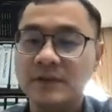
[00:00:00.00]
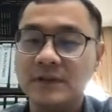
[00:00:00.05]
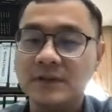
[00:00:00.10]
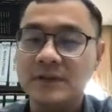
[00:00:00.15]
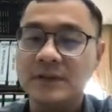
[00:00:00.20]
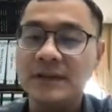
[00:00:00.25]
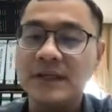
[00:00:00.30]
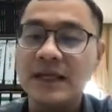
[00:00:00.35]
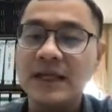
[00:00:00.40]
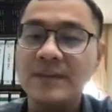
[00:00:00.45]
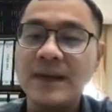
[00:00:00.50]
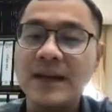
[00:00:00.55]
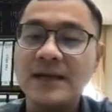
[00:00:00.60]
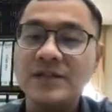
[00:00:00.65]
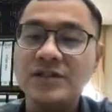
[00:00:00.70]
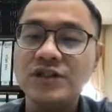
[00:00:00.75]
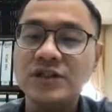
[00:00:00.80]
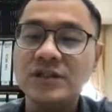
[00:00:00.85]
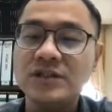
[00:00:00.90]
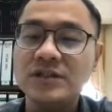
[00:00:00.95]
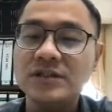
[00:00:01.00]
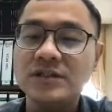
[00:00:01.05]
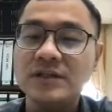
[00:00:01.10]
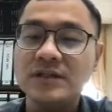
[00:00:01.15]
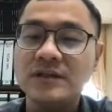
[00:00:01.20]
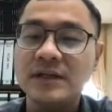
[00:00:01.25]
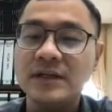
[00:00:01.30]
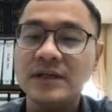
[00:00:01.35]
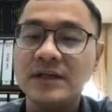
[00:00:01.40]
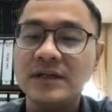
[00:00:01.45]
the gain margin,
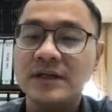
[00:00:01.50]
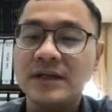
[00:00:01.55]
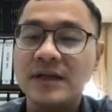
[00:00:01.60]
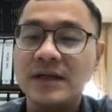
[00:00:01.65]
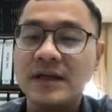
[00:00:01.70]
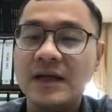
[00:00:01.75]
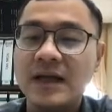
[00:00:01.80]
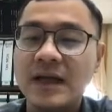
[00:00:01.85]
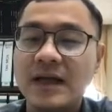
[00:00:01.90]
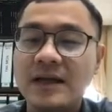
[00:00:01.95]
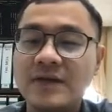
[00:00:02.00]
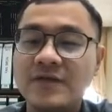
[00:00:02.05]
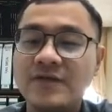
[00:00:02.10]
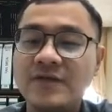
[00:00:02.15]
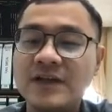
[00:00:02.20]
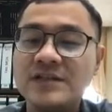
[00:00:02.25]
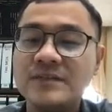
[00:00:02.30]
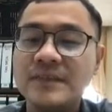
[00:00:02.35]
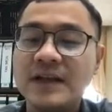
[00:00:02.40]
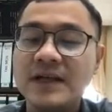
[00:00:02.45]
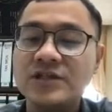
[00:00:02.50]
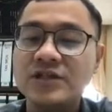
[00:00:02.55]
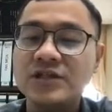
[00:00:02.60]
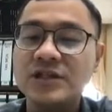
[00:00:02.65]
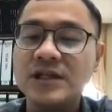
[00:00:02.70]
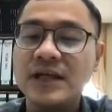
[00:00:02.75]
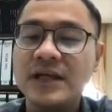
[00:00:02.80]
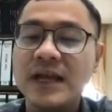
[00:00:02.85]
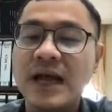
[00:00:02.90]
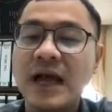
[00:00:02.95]
right, and the phase
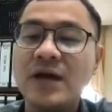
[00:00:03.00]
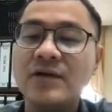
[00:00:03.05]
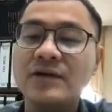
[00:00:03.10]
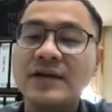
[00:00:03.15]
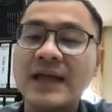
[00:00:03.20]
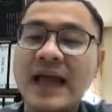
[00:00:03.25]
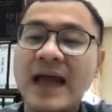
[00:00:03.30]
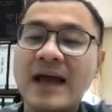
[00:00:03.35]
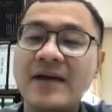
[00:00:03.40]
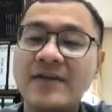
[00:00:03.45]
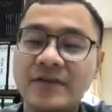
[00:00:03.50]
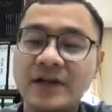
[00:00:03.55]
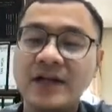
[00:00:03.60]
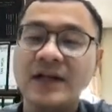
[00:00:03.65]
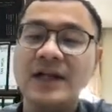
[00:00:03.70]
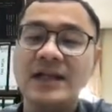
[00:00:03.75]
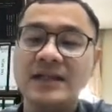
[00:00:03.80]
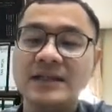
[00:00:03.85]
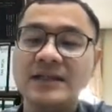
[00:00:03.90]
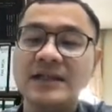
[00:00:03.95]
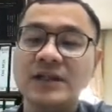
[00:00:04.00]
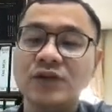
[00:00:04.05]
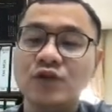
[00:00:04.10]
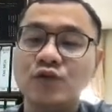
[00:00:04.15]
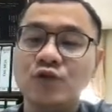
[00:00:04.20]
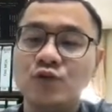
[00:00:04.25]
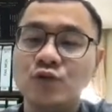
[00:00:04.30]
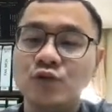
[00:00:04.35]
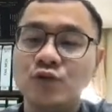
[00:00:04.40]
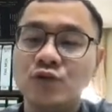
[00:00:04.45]
margin, and how they are related
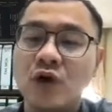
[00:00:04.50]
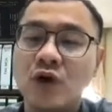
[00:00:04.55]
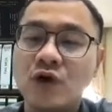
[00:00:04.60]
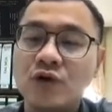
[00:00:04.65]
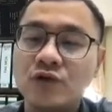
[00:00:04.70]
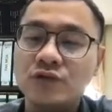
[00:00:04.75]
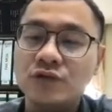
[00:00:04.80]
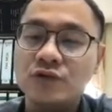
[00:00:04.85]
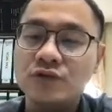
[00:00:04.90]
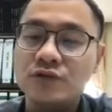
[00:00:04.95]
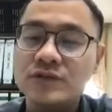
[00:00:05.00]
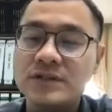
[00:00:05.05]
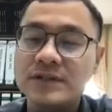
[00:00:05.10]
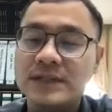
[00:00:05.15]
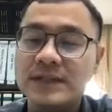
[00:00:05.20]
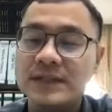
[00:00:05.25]
to all those